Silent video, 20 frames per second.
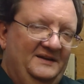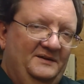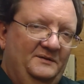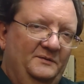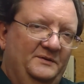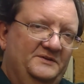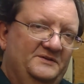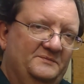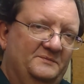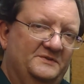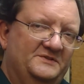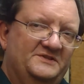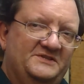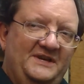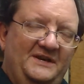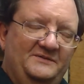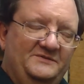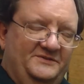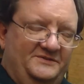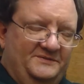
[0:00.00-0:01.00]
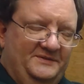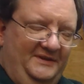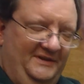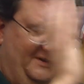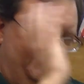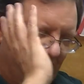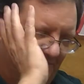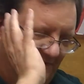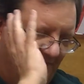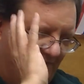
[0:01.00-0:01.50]
which sounds, you
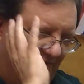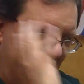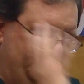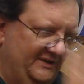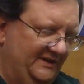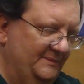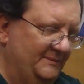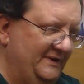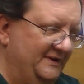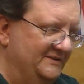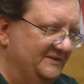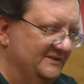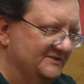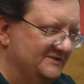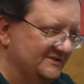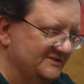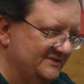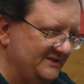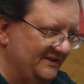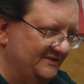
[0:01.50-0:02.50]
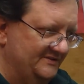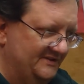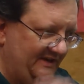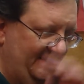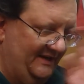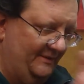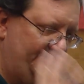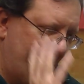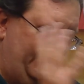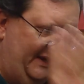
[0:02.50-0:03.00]
know, if you think about this, it sounds
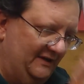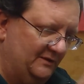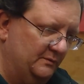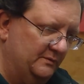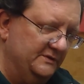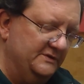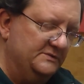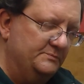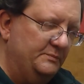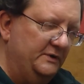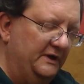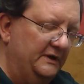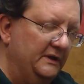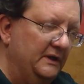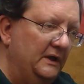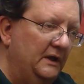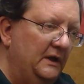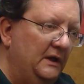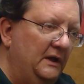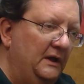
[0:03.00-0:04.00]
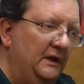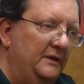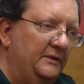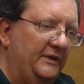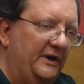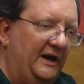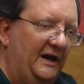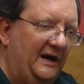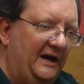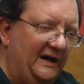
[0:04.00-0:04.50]
kind of backwards, but
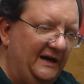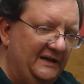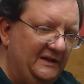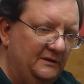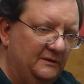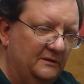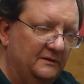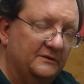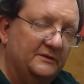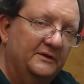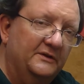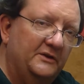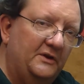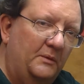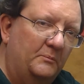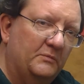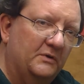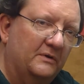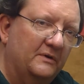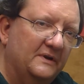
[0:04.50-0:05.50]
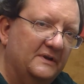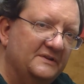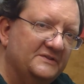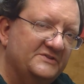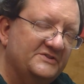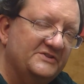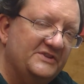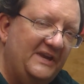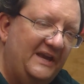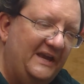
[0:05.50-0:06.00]
the higher the number in
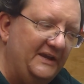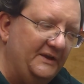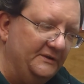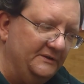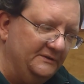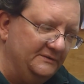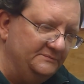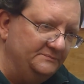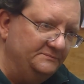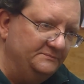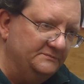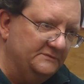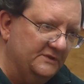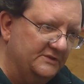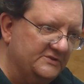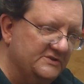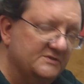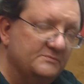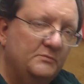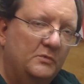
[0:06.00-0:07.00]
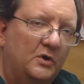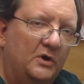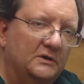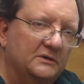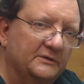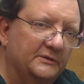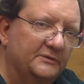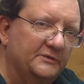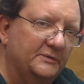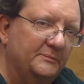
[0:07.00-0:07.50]
scale, the
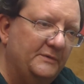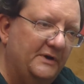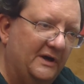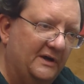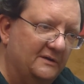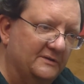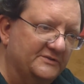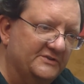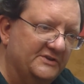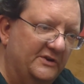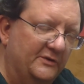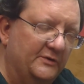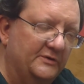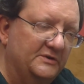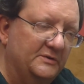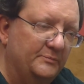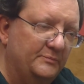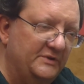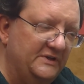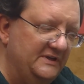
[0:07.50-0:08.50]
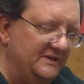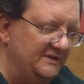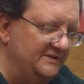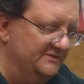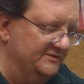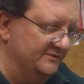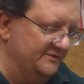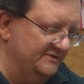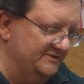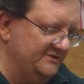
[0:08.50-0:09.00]
smaller the model's going to be.
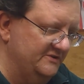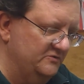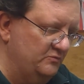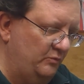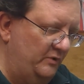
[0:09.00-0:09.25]
So this is